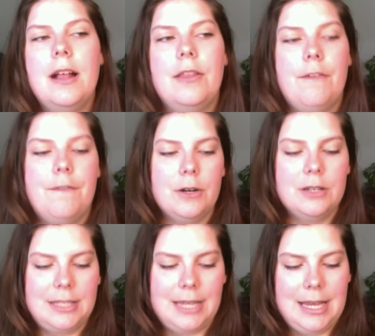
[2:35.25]
The
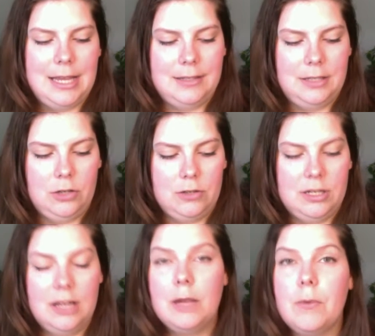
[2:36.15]
first is you're
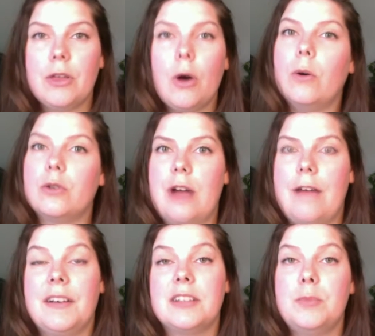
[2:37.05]
dealing with cold
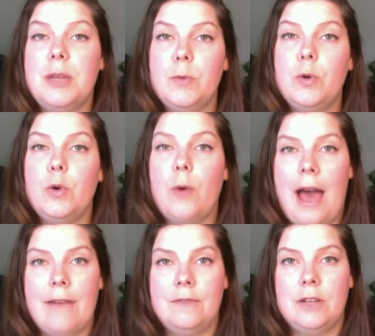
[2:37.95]
traffic, so people who
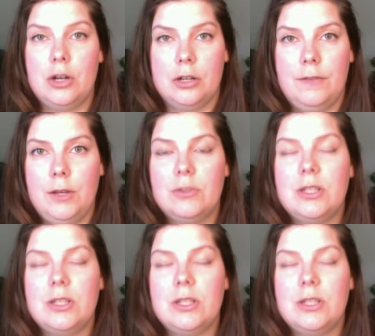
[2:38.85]
haven't heard of you.